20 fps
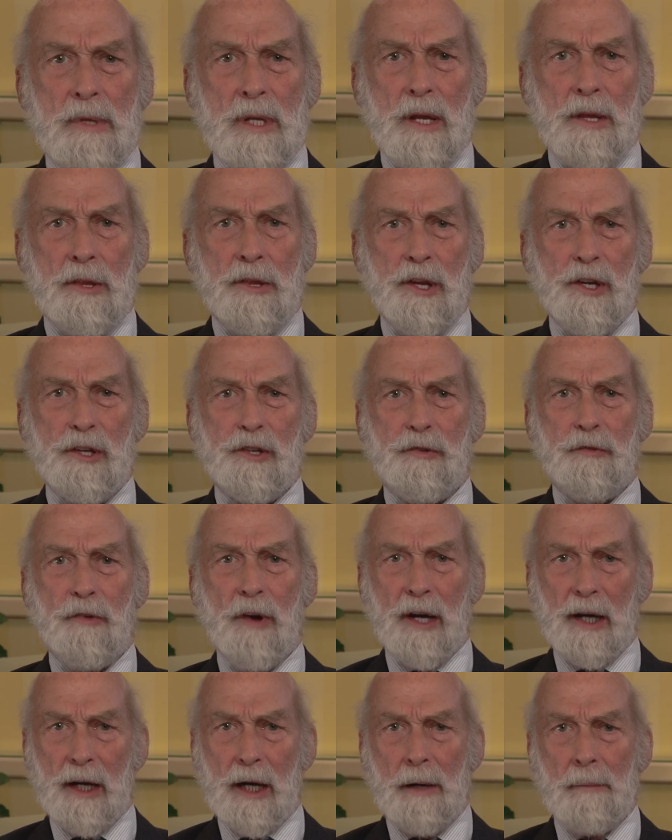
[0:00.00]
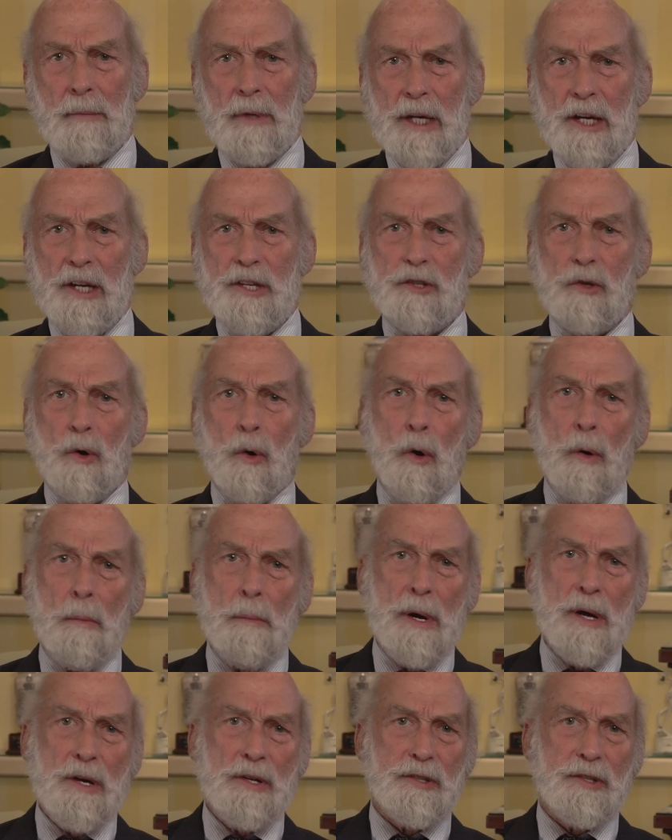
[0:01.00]
This figure is
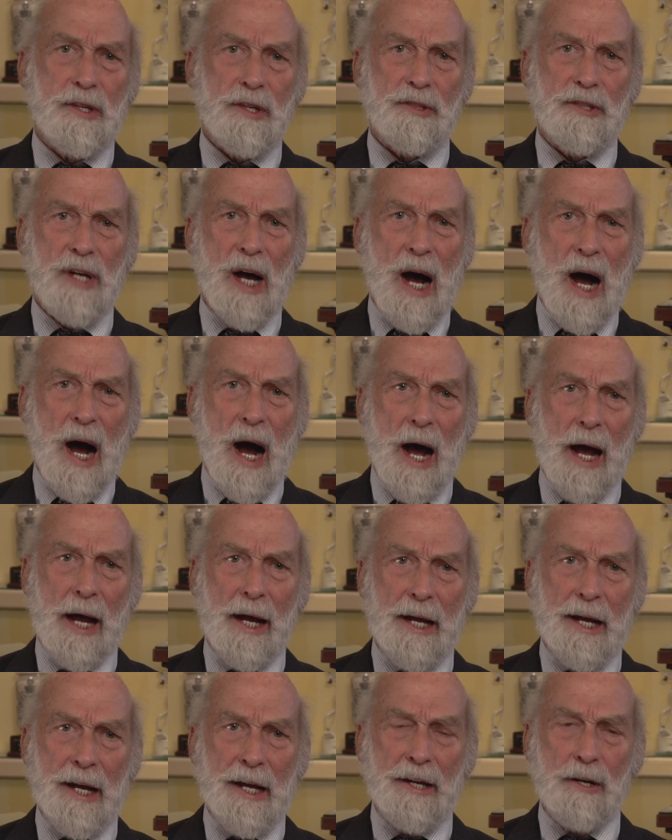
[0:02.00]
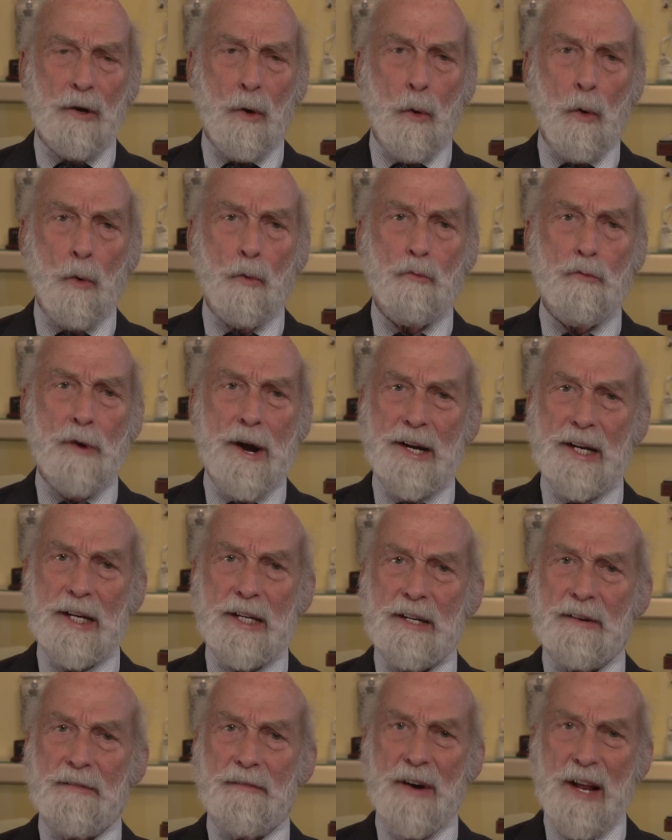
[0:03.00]
almost as high in already
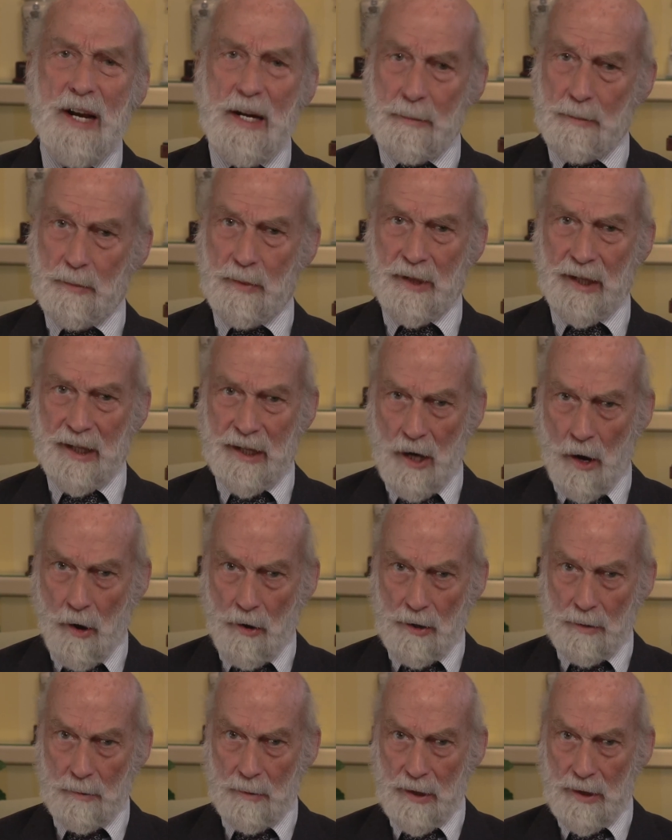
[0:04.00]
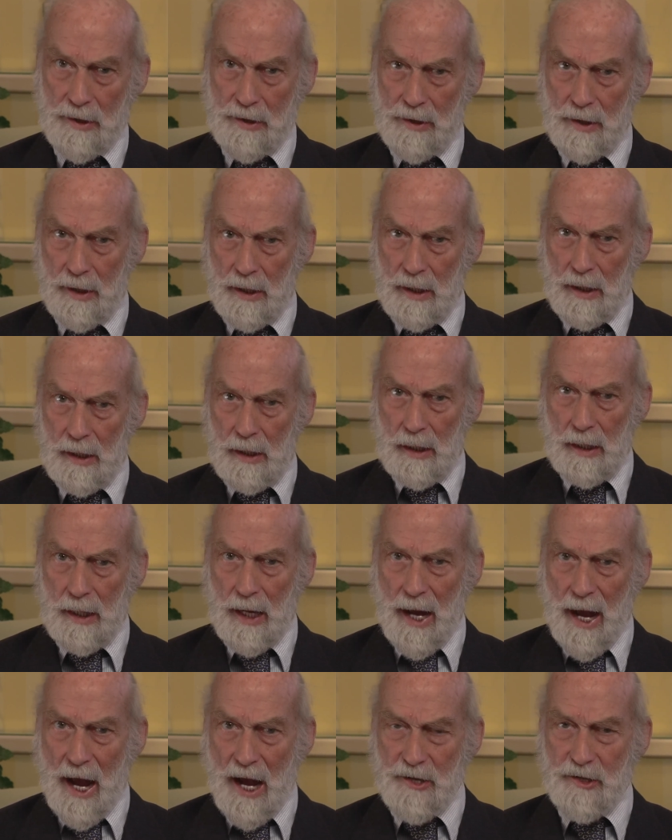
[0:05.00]
developed economies
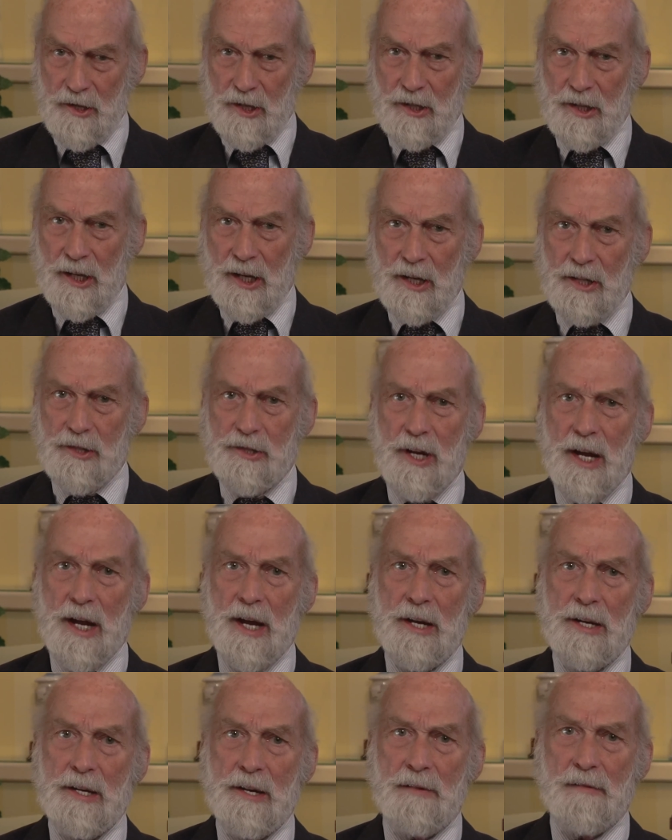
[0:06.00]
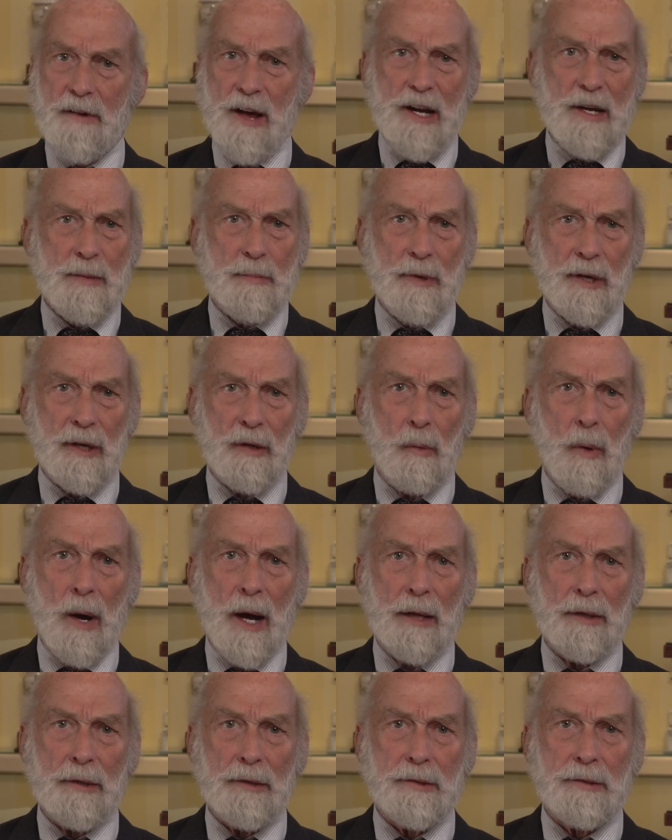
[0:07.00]
as it is in developing
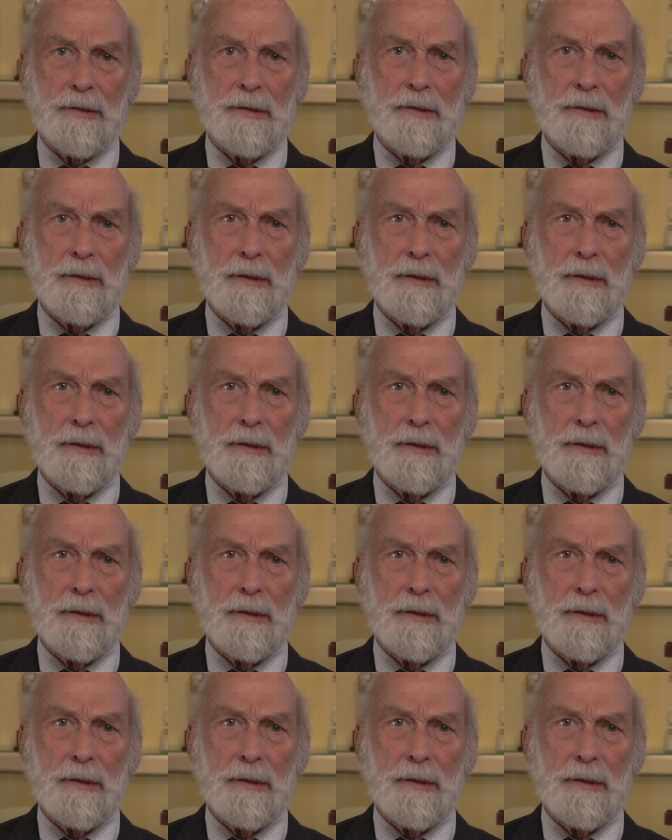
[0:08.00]
ones.